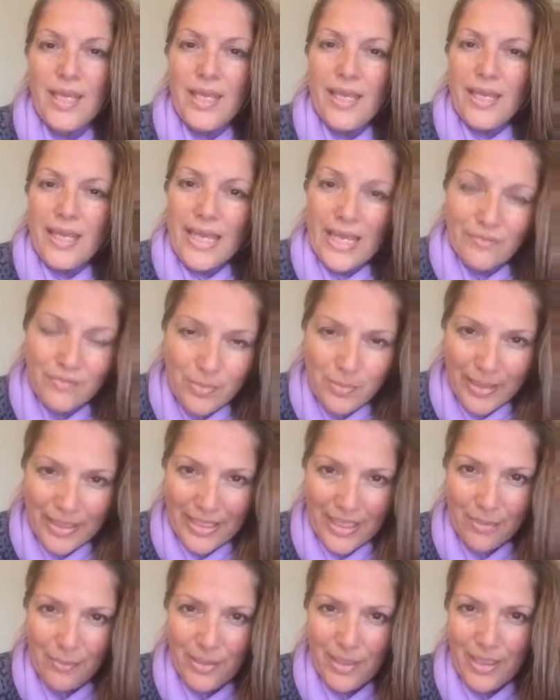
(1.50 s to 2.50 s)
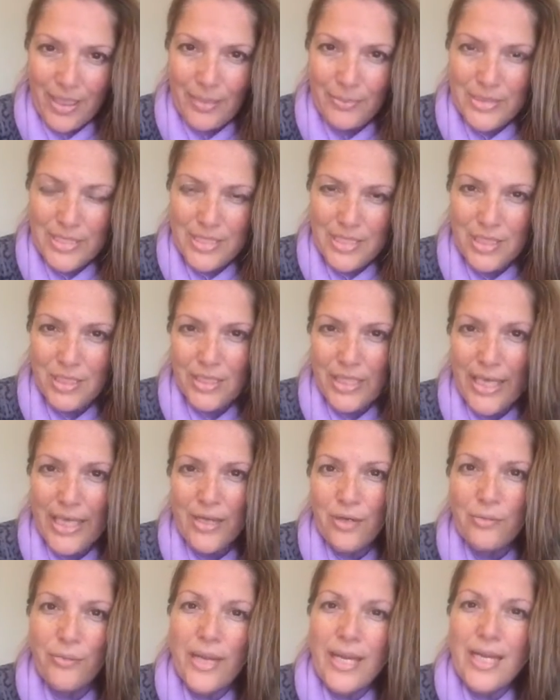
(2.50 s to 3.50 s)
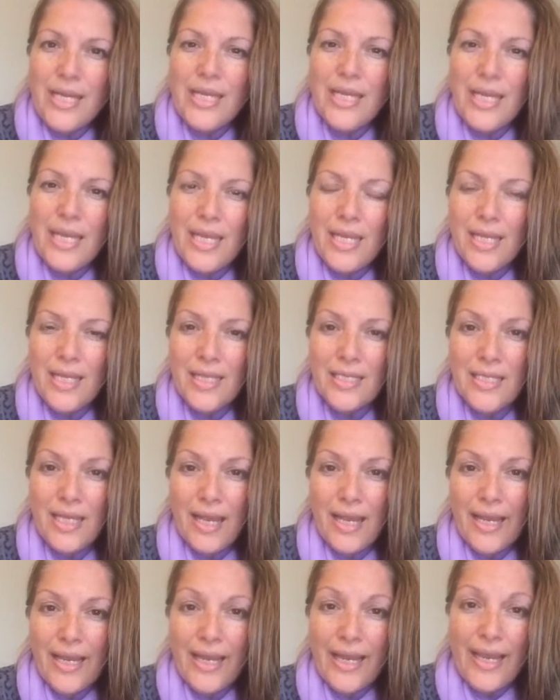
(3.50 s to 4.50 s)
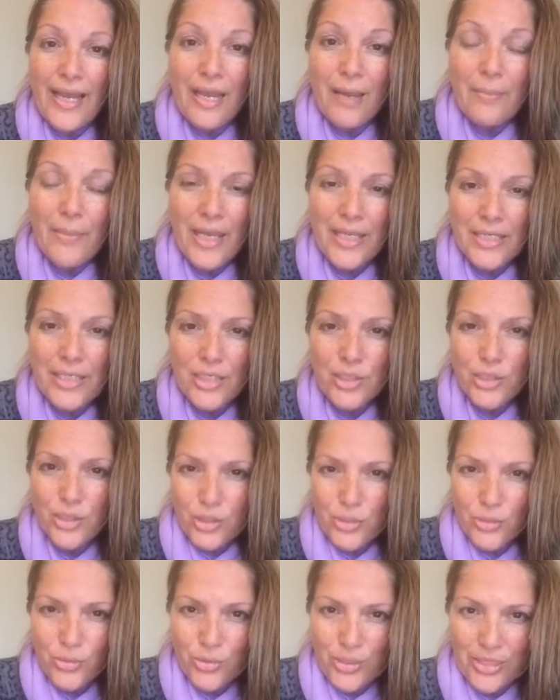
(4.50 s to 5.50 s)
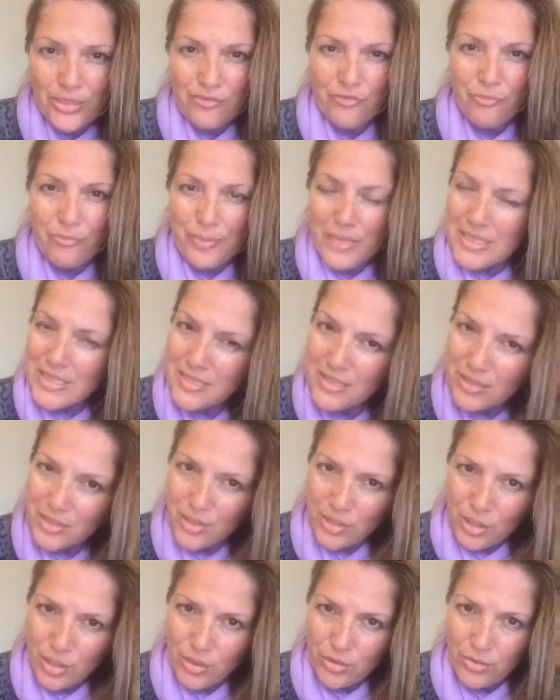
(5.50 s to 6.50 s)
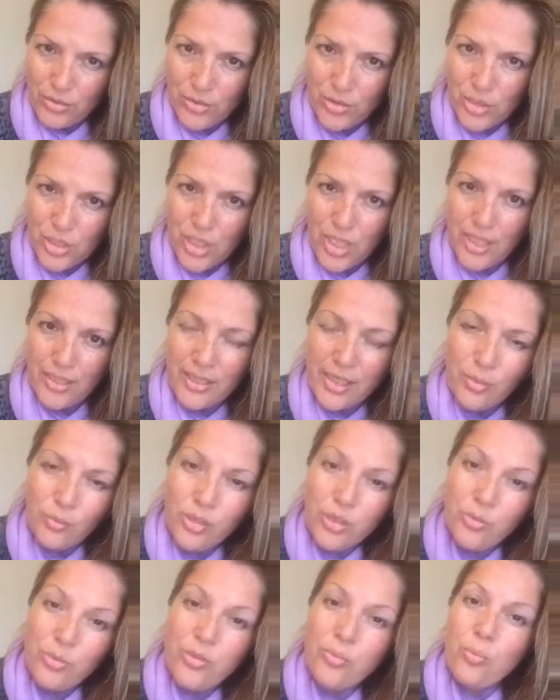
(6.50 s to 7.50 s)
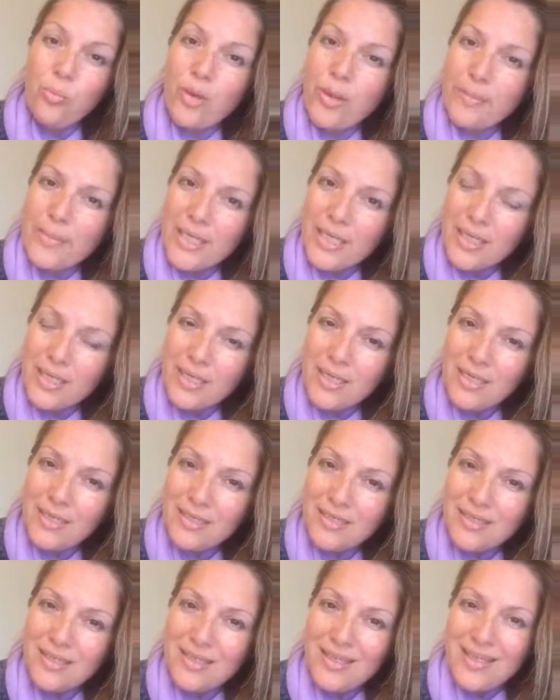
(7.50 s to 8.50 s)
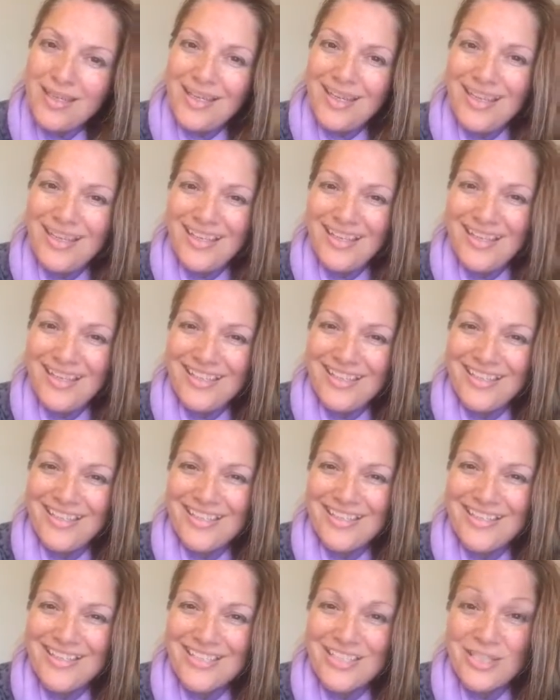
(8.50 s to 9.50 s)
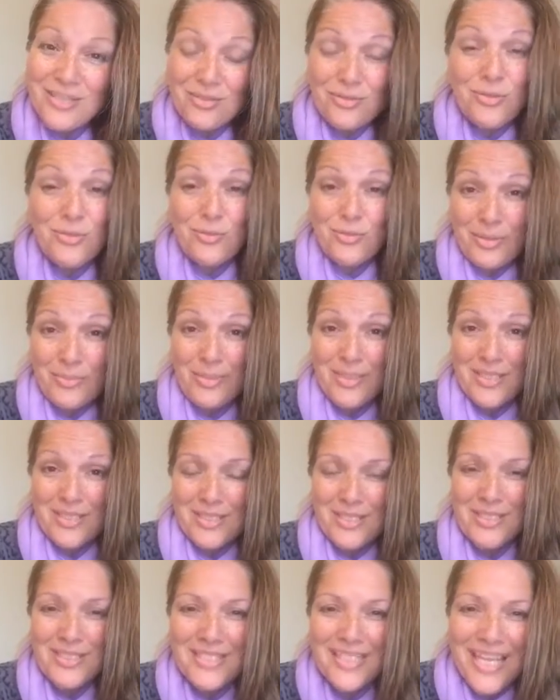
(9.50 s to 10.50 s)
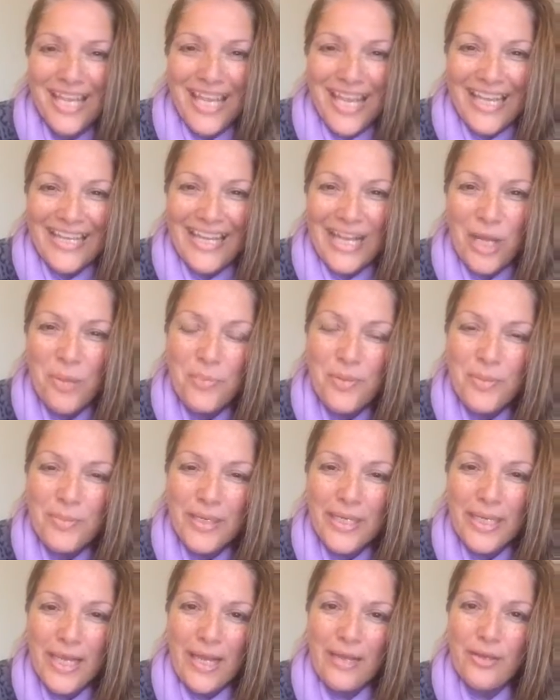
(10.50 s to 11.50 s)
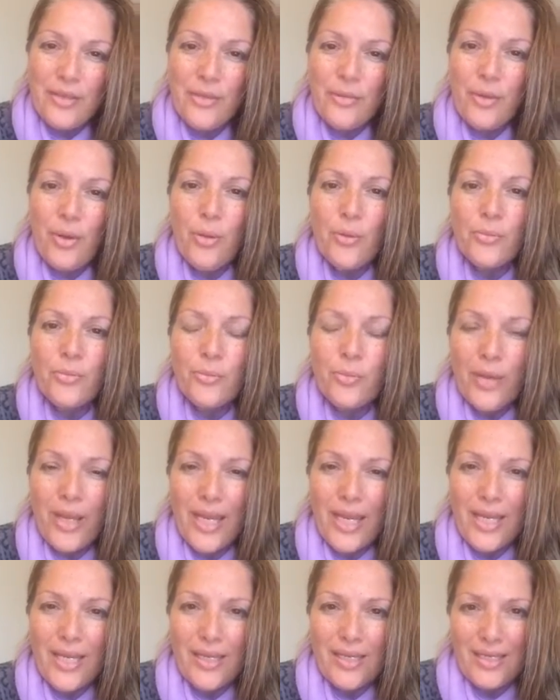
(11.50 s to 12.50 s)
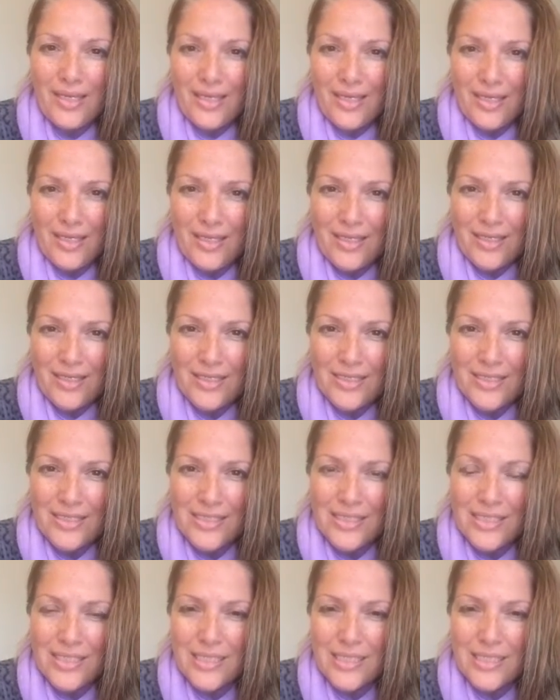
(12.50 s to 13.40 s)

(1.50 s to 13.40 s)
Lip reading: Hey everybody, my name is Kaeleya Rayne and I am an intuitive business coach and I work with women and who are in business and I help them get out of their own way and